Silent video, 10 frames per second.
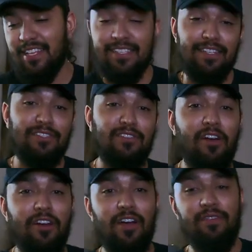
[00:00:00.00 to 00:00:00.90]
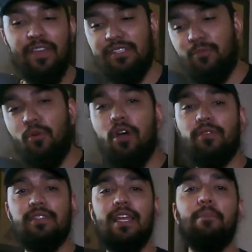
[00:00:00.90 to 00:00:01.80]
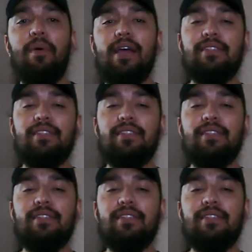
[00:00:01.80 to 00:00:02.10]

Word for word: let's get started on this and we'll go step by